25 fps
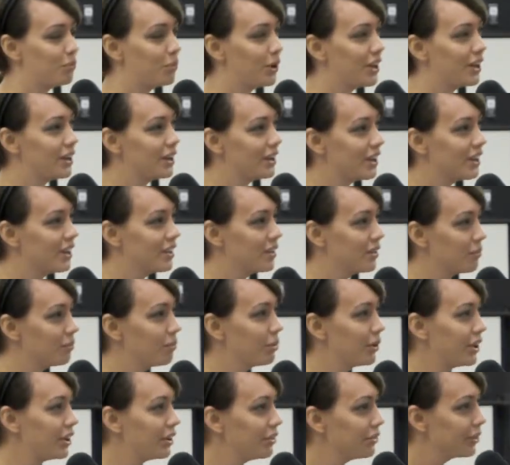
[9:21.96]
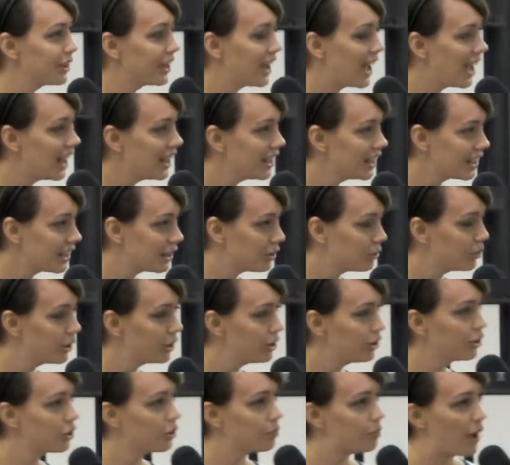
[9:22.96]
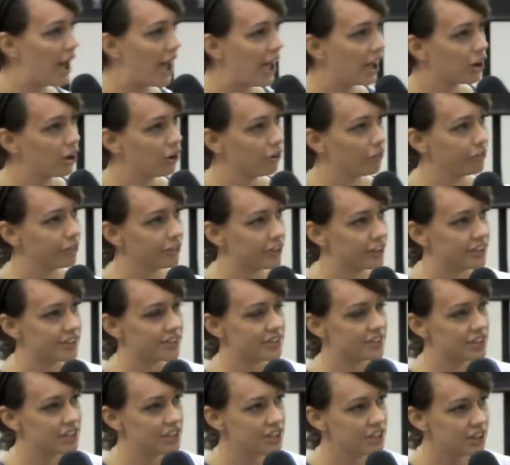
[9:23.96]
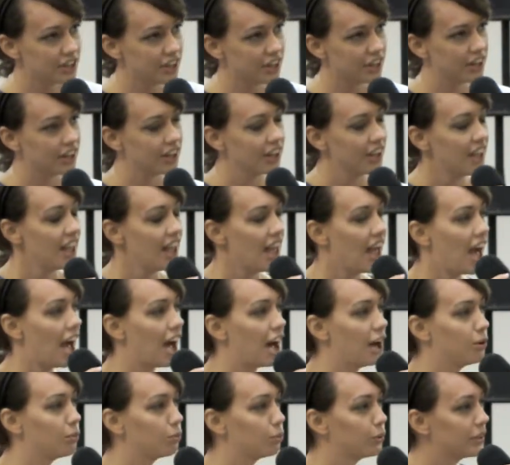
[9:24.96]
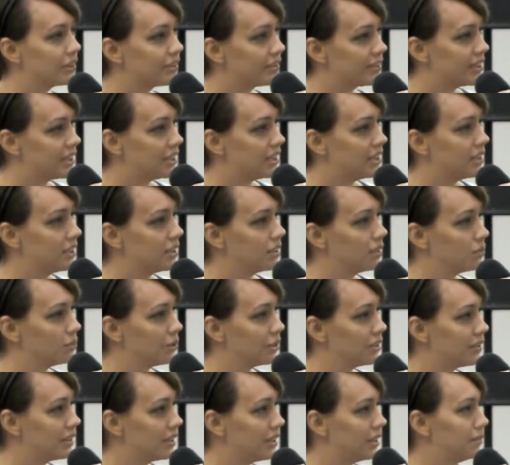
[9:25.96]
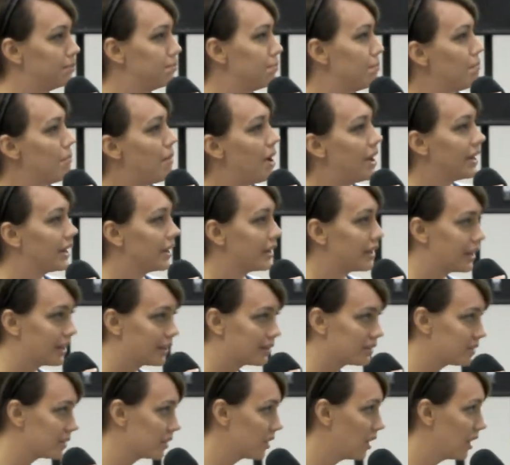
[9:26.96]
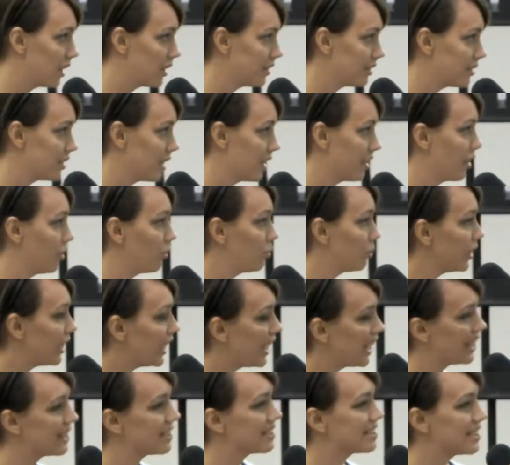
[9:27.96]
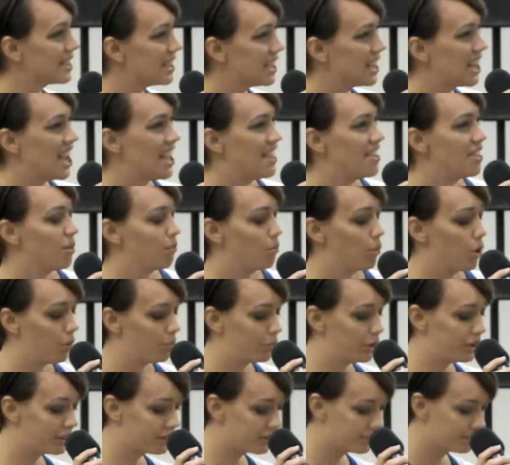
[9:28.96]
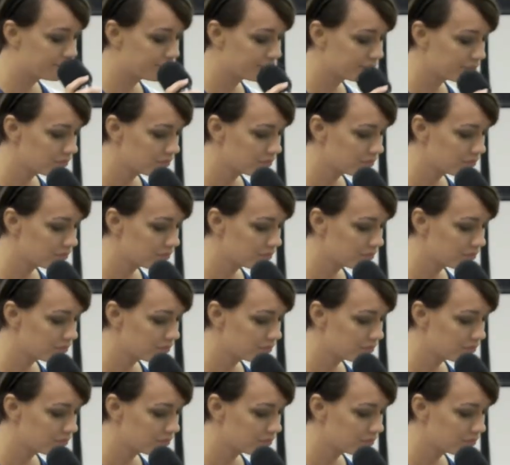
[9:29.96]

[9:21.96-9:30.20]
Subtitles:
But in reality, we look back over this year and we see many things that God has done that we can't see in the moment.